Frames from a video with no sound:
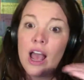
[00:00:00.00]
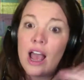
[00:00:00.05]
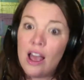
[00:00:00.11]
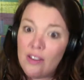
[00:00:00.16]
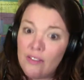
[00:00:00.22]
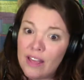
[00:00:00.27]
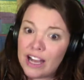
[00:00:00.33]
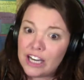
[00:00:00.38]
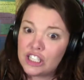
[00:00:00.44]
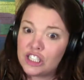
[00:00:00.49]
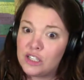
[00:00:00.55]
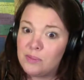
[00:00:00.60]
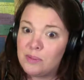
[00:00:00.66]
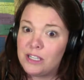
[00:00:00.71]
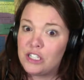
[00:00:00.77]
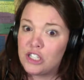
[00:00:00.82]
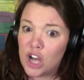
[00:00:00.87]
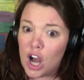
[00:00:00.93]
and they should
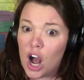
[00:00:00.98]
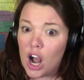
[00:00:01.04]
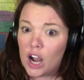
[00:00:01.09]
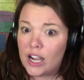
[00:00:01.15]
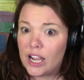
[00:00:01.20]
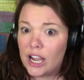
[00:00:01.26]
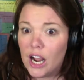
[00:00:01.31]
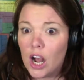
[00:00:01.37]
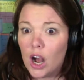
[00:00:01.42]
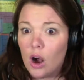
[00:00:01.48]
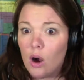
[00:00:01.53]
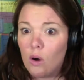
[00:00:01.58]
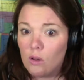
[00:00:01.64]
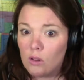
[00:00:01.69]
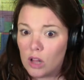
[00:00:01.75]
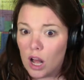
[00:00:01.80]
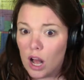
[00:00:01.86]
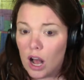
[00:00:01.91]
be talking a
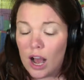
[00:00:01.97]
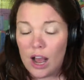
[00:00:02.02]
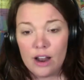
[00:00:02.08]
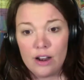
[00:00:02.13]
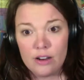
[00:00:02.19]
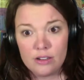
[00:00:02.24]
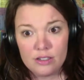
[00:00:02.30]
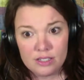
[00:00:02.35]
whole lot,